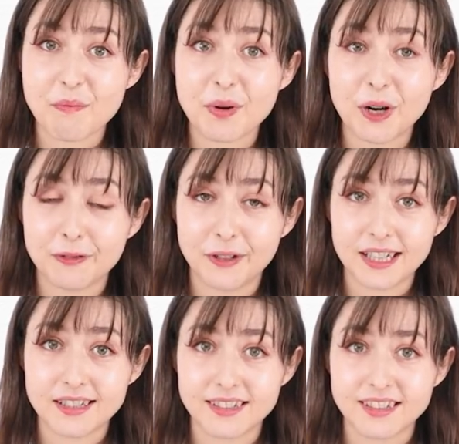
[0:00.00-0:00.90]

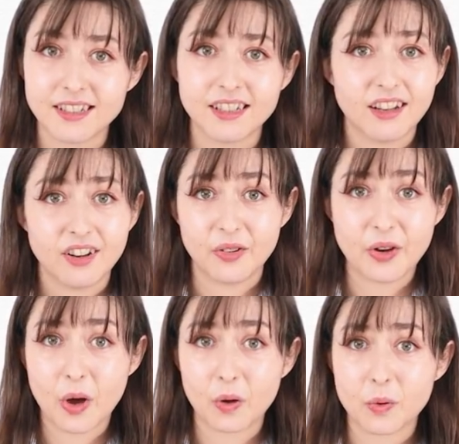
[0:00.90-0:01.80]
Perfect.
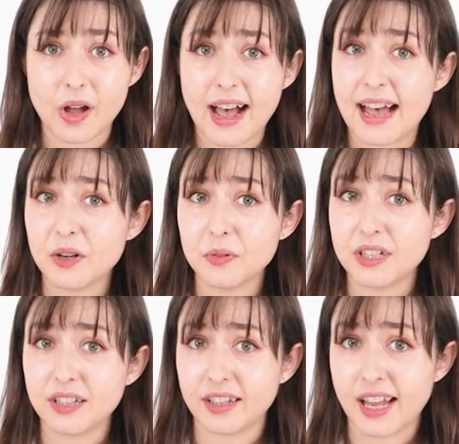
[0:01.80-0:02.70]
No, I don't
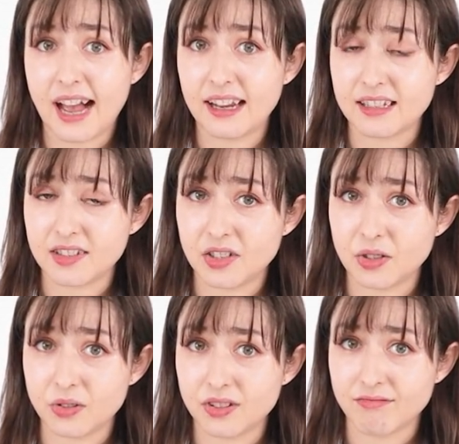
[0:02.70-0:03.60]
think the cat is
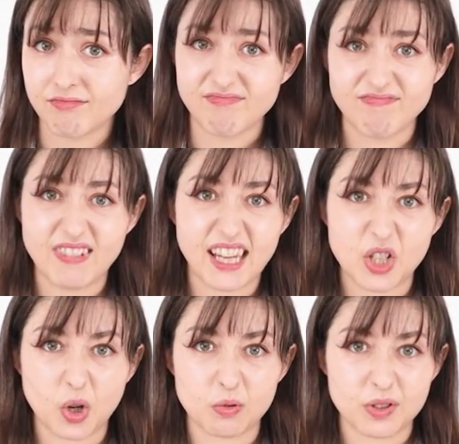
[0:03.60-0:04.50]
cute. I
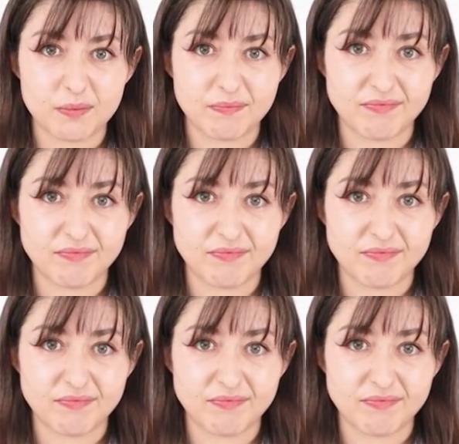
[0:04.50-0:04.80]
don't.